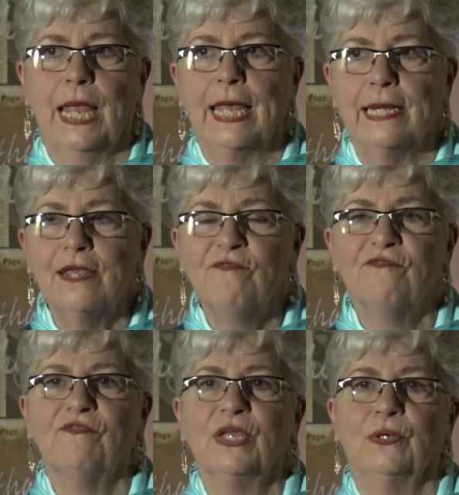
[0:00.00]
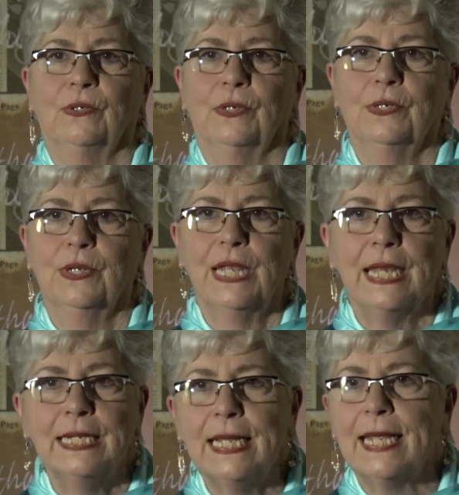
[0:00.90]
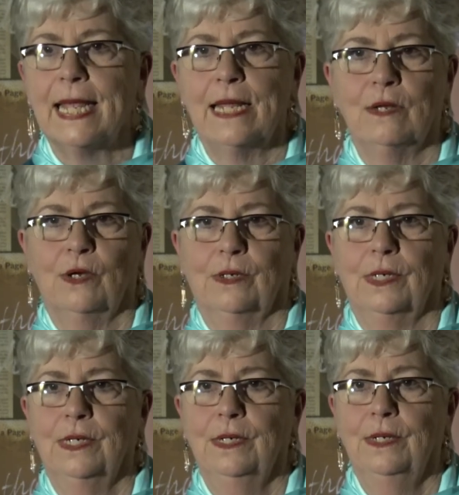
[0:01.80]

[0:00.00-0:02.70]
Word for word: any fear, any anger,